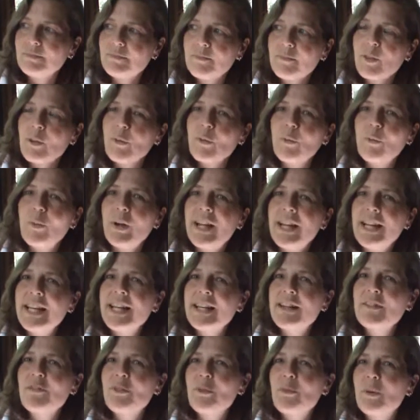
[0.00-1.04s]

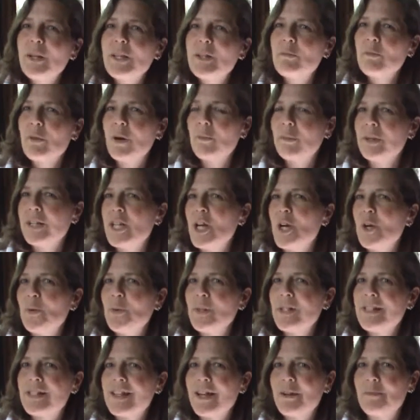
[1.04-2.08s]
waiting for what we know
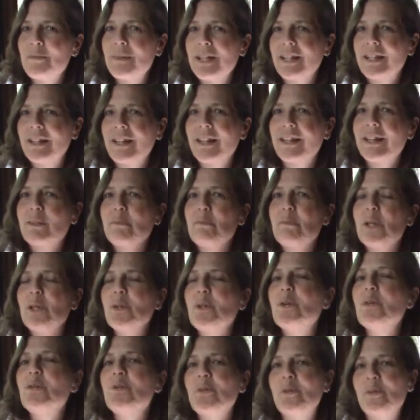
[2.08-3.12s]
is coming in a
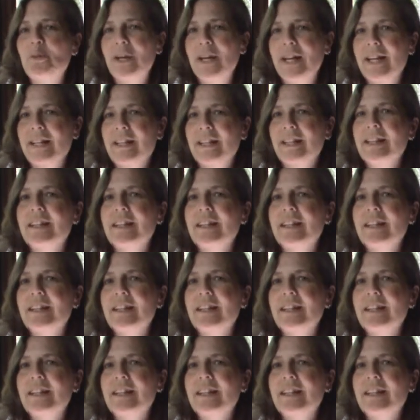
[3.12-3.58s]
beautiful way.